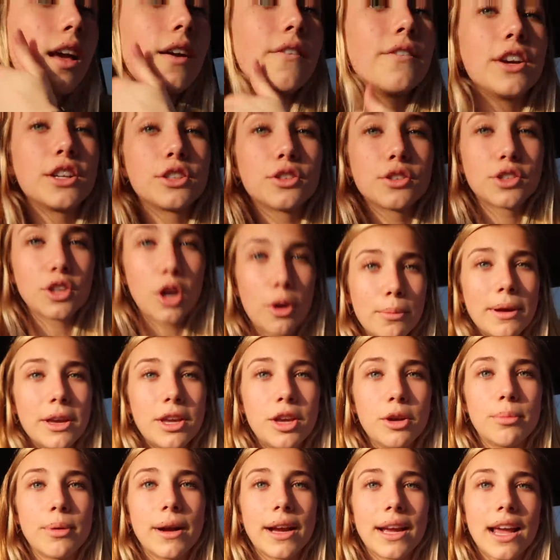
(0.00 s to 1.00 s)
facials don't
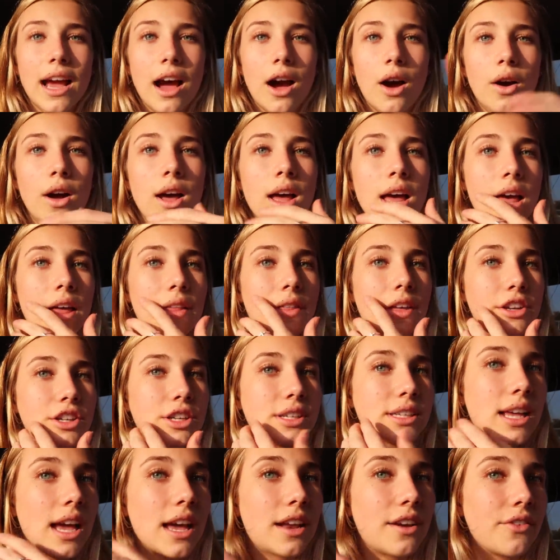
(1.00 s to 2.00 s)
make you break out, they
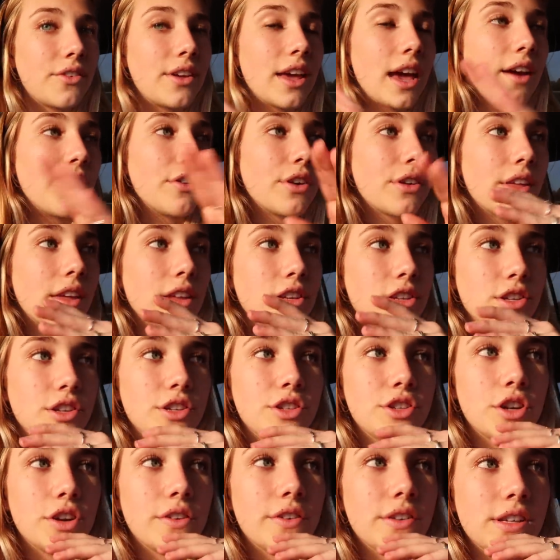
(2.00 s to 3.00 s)
just kind of get everything to
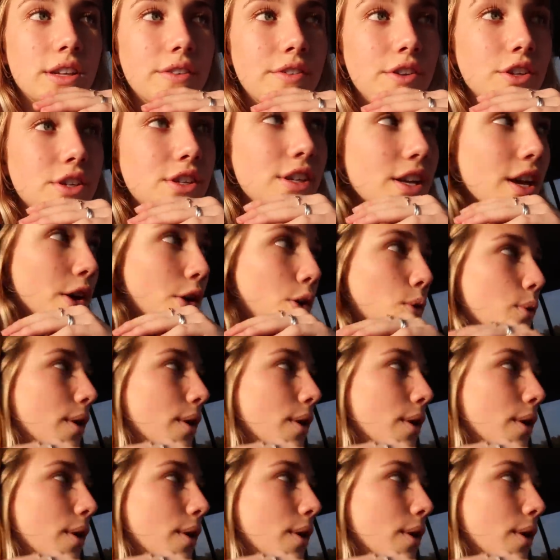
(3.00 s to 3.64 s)
the surface of your skin